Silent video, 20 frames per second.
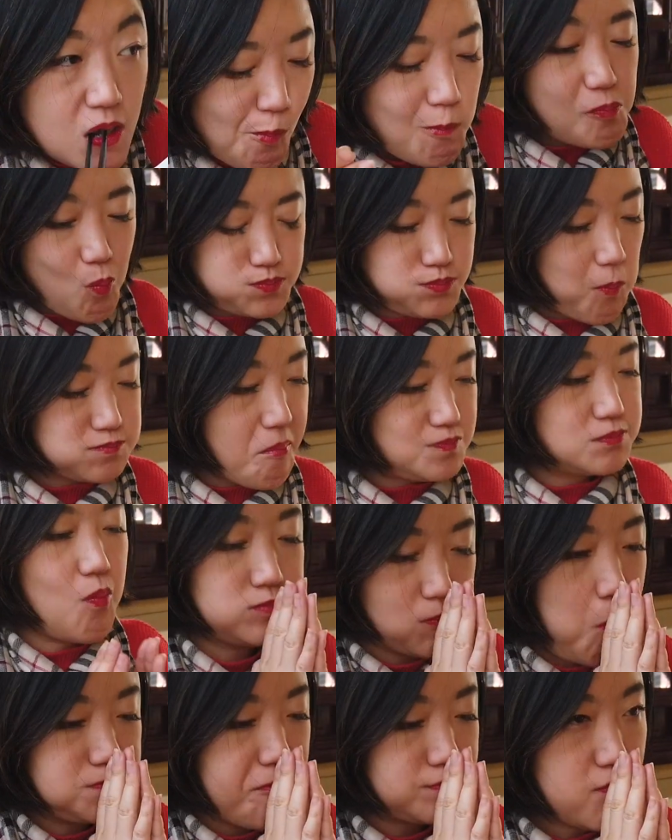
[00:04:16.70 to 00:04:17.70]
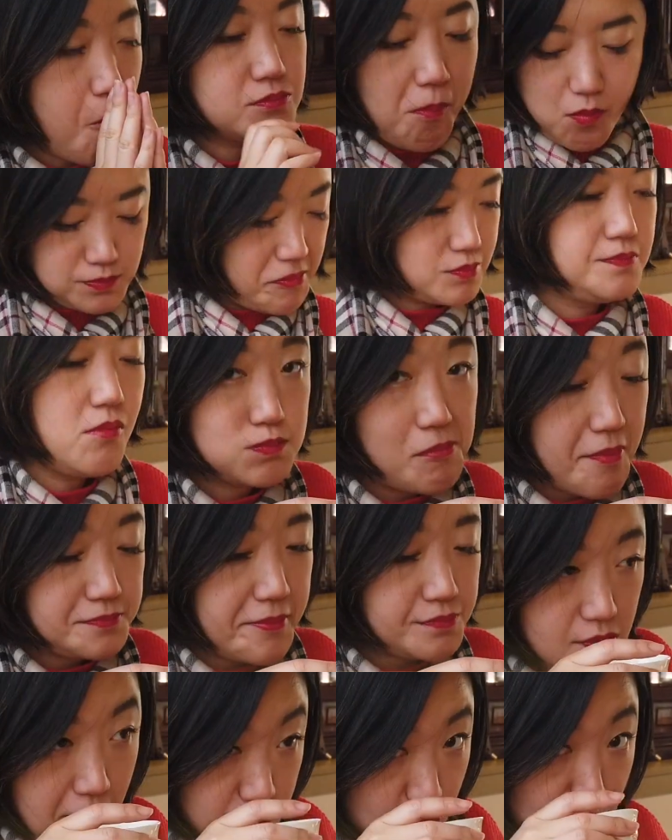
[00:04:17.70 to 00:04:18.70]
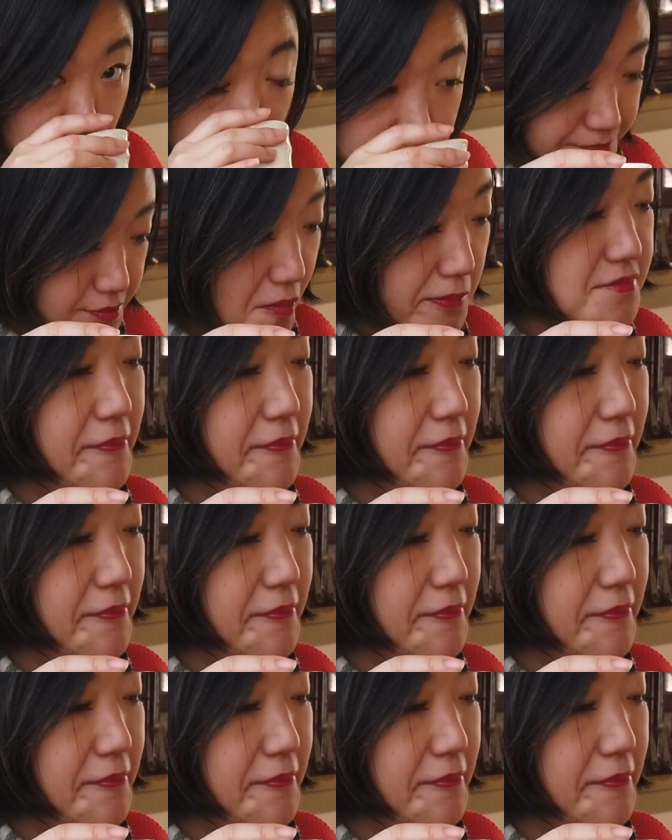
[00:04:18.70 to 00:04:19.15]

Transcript: could do to help them on it, and boom.